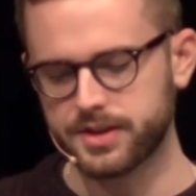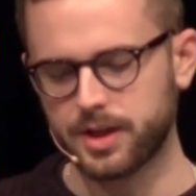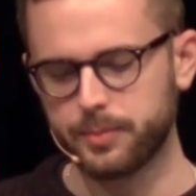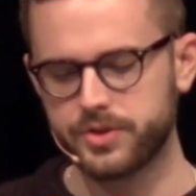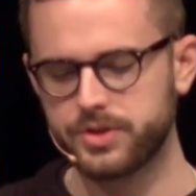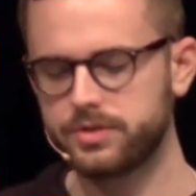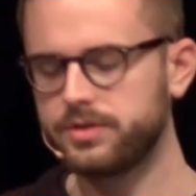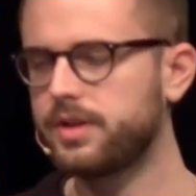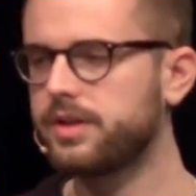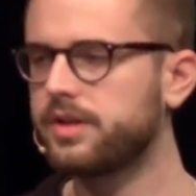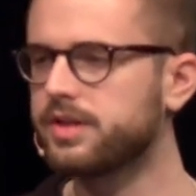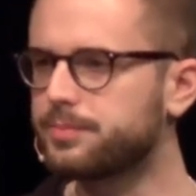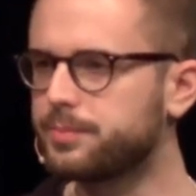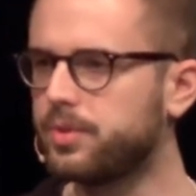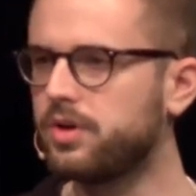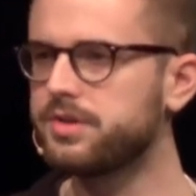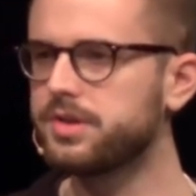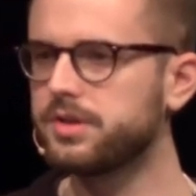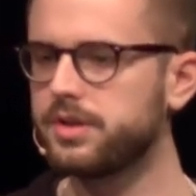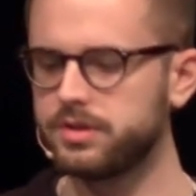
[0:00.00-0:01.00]
assumption that
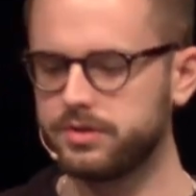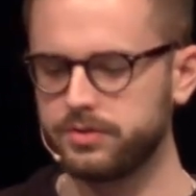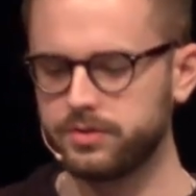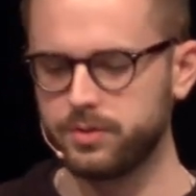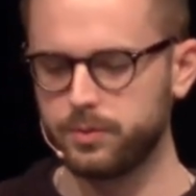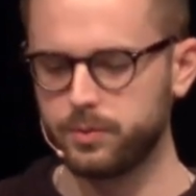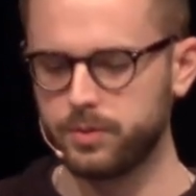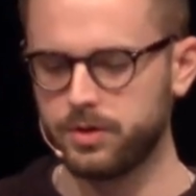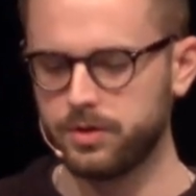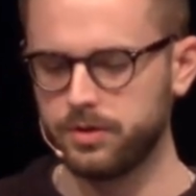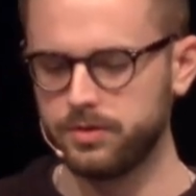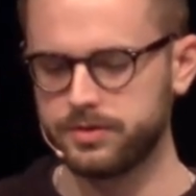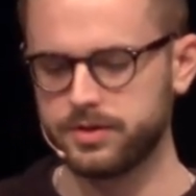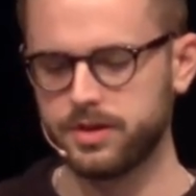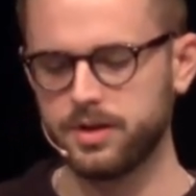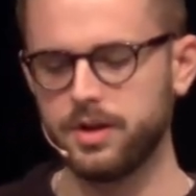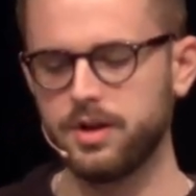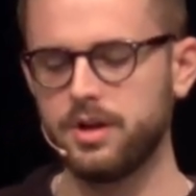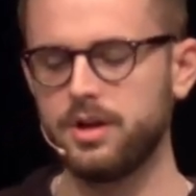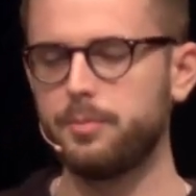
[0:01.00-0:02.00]
exposing it to the
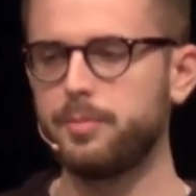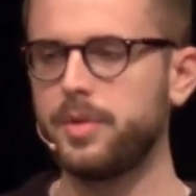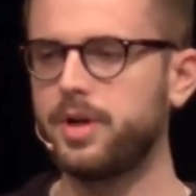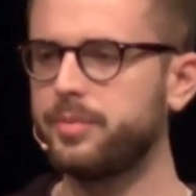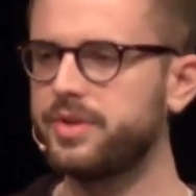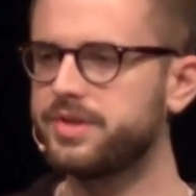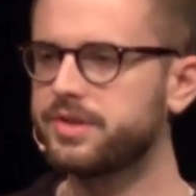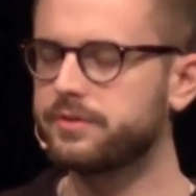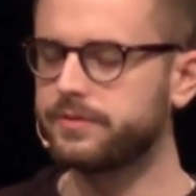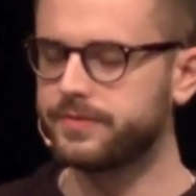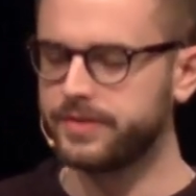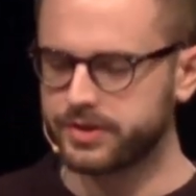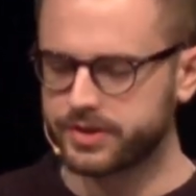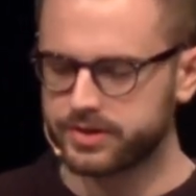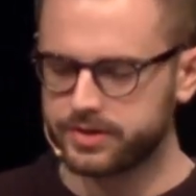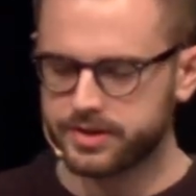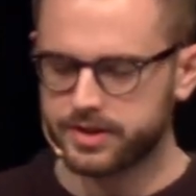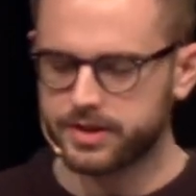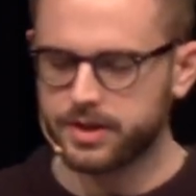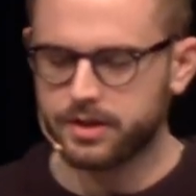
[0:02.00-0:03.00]
world might be
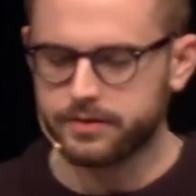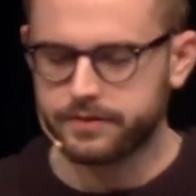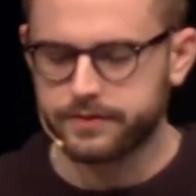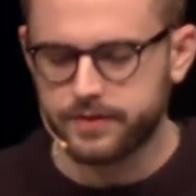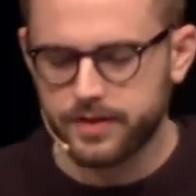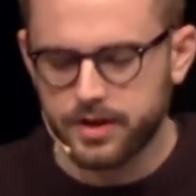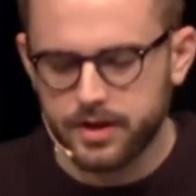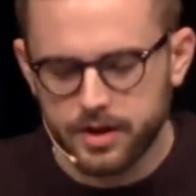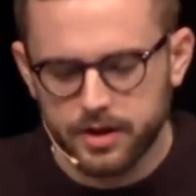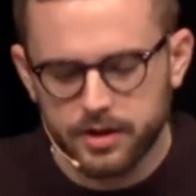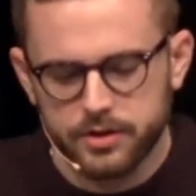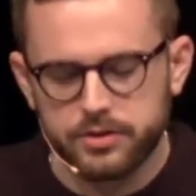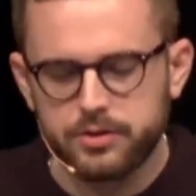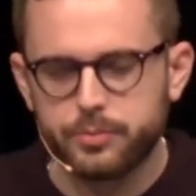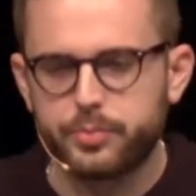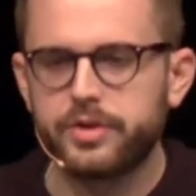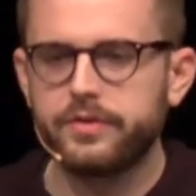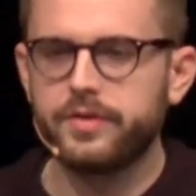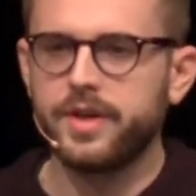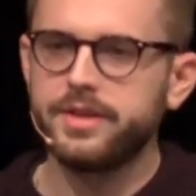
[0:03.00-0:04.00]
sufficient enough
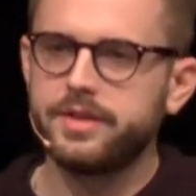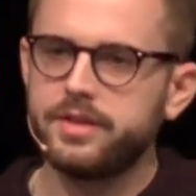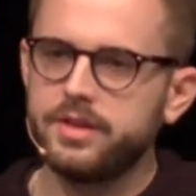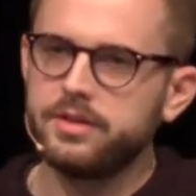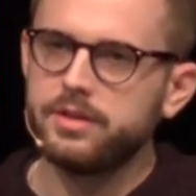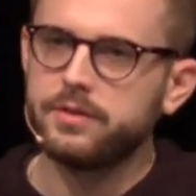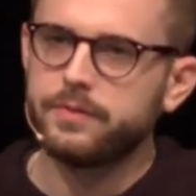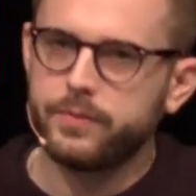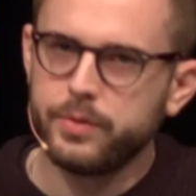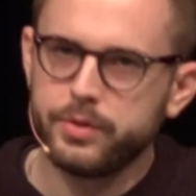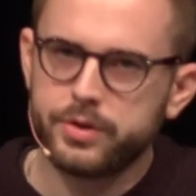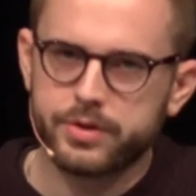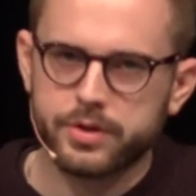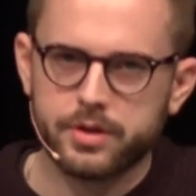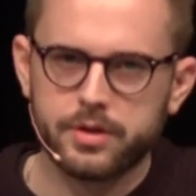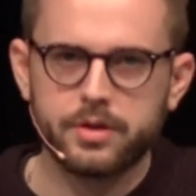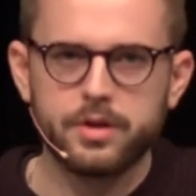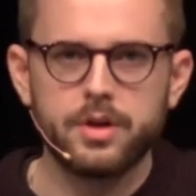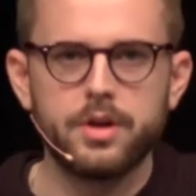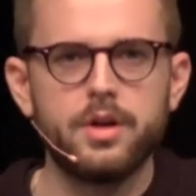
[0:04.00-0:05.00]
to prevent it in the
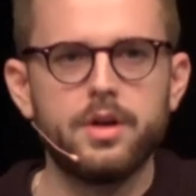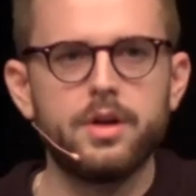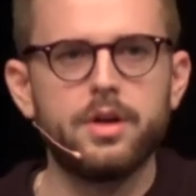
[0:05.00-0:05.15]
future